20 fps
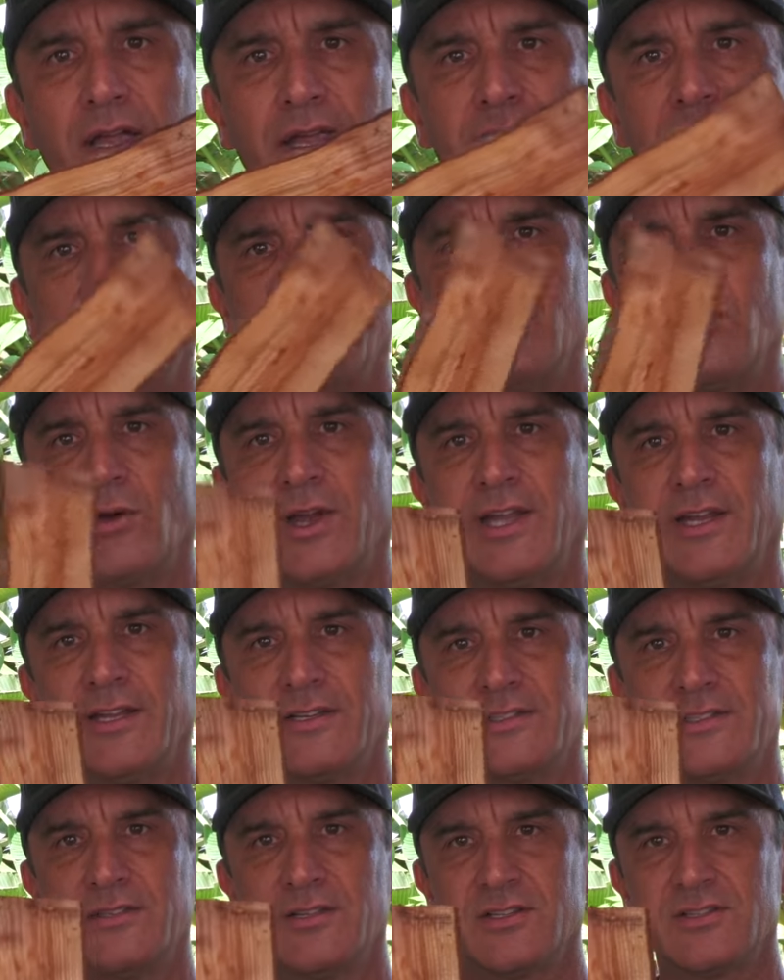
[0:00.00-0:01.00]
EndGrain,
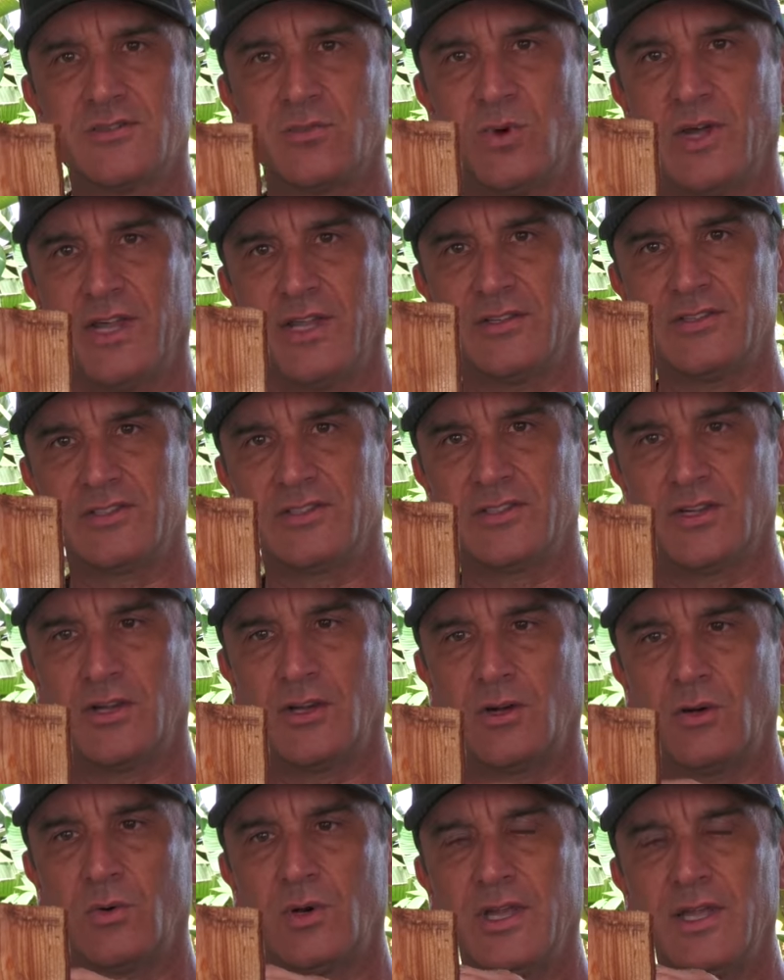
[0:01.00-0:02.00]
it's this way.
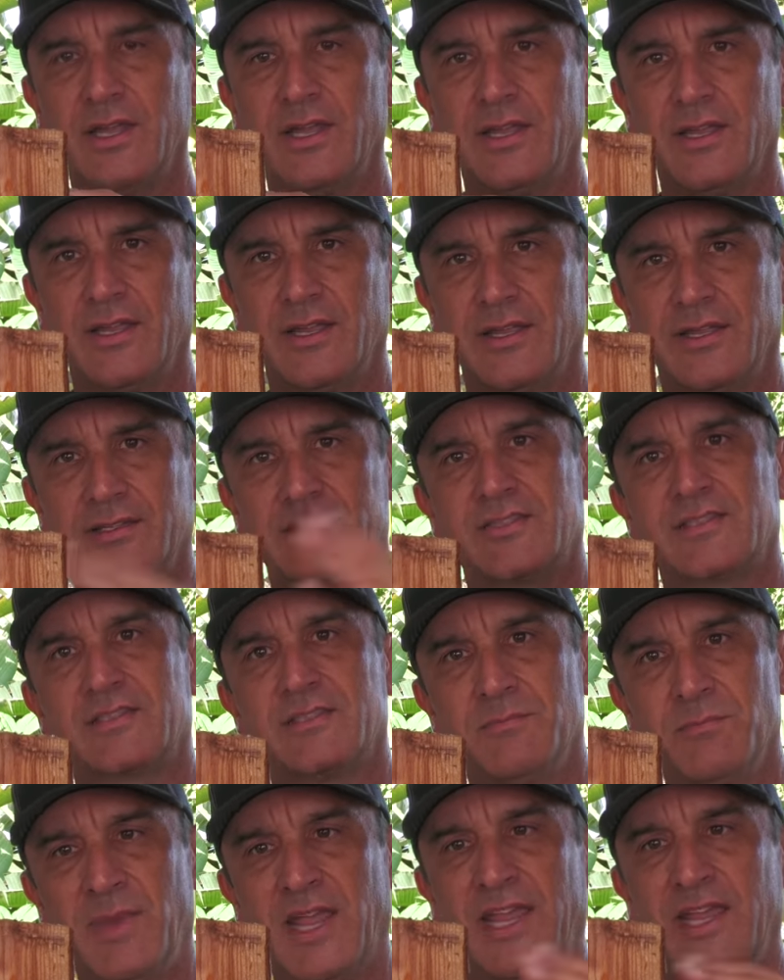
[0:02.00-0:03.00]
So it's
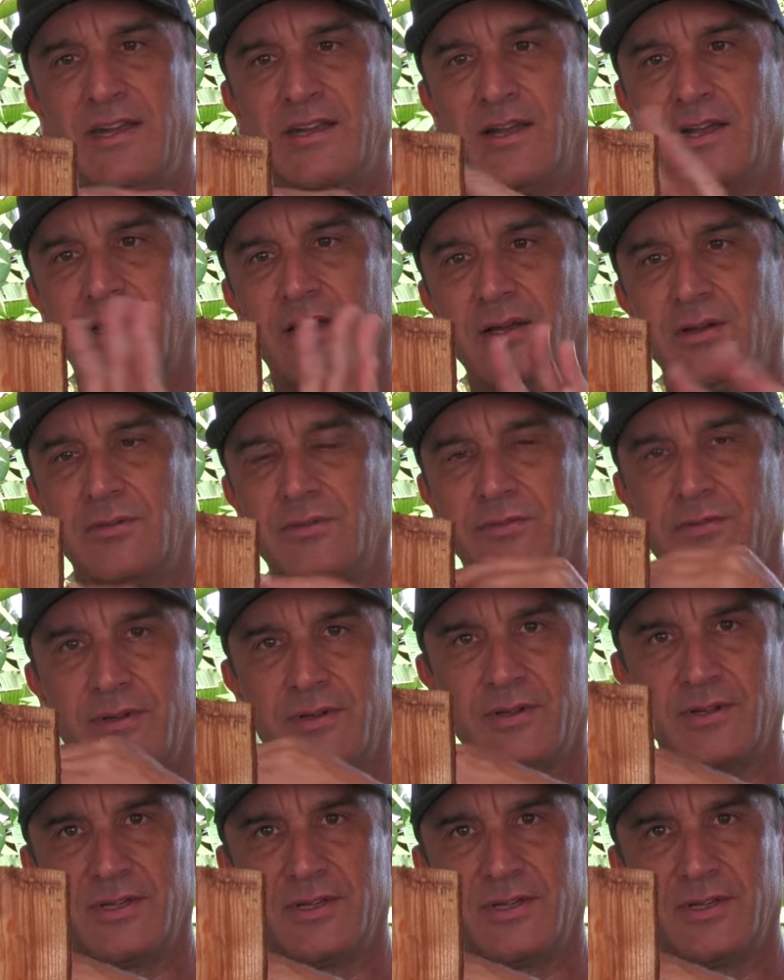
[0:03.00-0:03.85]
made of